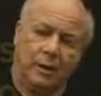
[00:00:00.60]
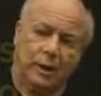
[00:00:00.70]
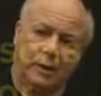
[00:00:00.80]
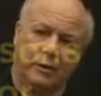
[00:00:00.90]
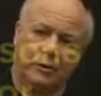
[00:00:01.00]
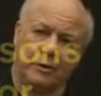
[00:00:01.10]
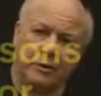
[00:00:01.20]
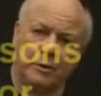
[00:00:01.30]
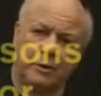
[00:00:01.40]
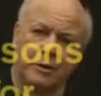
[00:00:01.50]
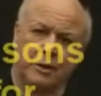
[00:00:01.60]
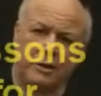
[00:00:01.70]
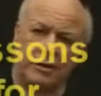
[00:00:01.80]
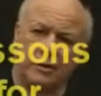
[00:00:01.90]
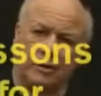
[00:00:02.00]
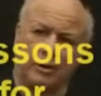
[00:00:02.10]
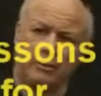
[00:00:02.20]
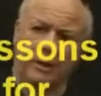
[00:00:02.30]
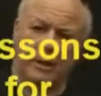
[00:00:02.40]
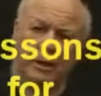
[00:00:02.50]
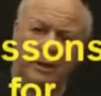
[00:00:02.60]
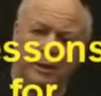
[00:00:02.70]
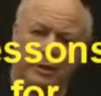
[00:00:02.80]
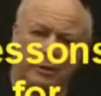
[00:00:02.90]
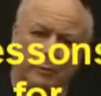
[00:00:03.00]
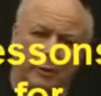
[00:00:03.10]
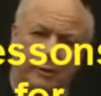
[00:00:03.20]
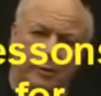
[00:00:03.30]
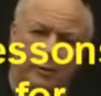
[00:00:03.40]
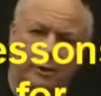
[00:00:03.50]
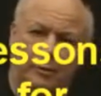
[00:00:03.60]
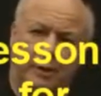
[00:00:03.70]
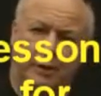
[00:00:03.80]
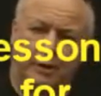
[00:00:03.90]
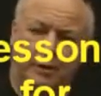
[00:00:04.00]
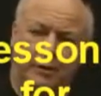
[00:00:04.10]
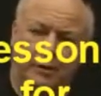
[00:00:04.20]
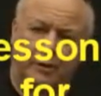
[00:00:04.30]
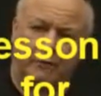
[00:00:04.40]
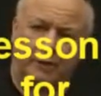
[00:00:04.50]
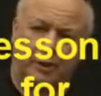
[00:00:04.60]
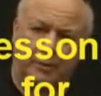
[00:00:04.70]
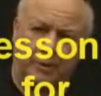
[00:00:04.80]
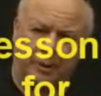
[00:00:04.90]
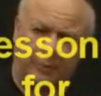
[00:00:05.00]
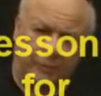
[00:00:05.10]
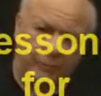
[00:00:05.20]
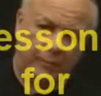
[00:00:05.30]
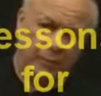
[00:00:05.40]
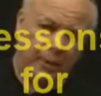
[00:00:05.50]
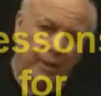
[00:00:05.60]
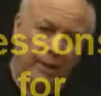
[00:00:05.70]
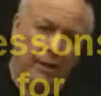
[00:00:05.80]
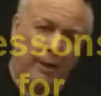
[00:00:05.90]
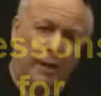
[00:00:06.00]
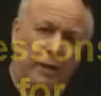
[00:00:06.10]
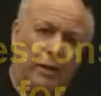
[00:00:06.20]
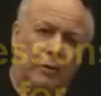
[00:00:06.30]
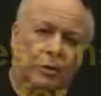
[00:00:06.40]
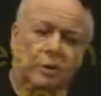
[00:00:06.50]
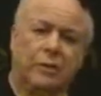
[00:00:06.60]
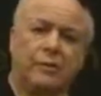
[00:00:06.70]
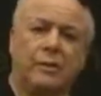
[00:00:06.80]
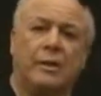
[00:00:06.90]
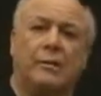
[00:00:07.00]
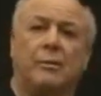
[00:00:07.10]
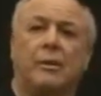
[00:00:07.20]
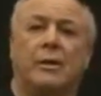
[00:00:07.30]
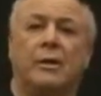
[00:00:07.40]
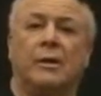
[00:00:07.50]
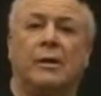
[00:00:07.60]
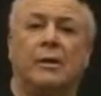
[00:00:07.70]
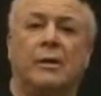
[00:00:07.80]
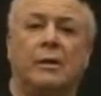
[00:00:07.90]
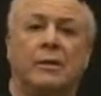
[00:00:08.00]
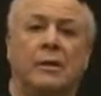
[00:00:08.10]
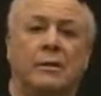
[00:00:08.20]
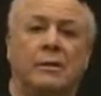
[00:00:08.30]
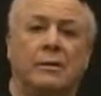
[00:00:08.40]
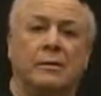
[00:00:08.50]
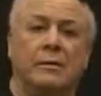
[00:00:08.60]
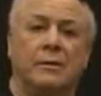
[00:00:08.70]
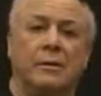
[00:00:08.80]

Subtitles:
Hi YouTubers, this is Gorebagg here with Beginning Guitar for Dum-Dums, and we're at lesson number